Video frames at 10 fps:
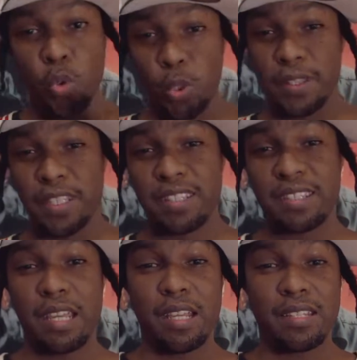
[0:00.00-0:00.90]
With this
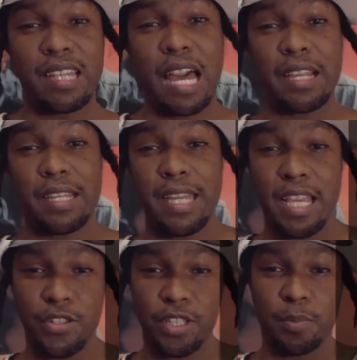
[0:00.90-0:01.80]
stance, Kage
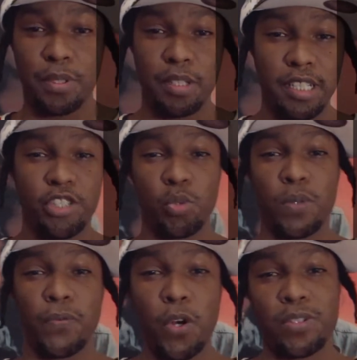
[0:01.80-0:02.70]
has the ability to
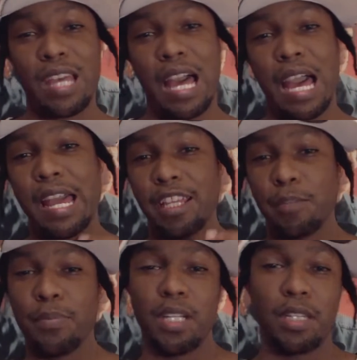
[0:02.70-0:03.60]
reverse high
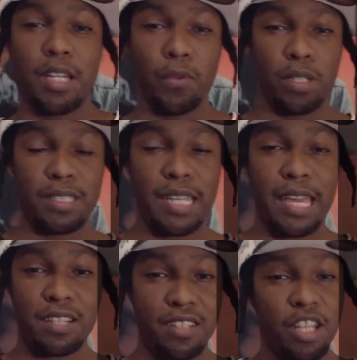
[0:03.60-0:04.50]
and mid-level
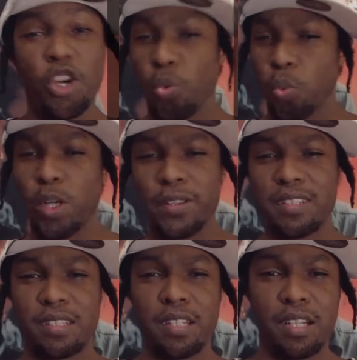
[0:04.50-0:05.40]
attacks. What
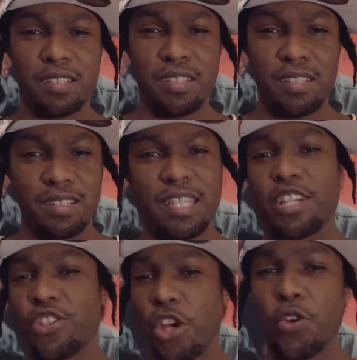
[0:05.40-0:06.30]
this does is,
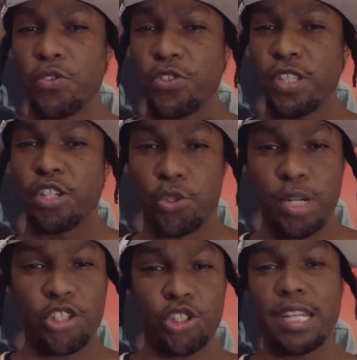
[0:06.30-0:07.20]
it turns the
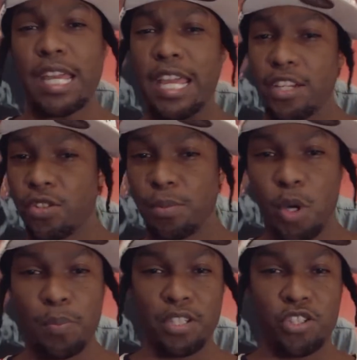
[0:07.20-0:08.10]
aggression and the
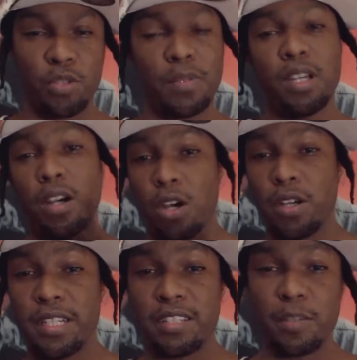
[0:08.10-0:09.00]
momentum
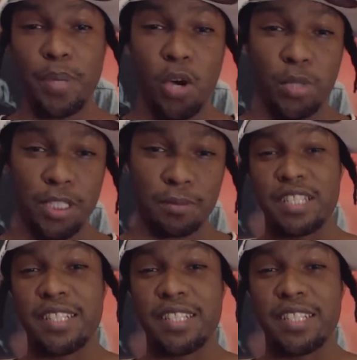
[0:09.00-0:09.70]
on his opponent. A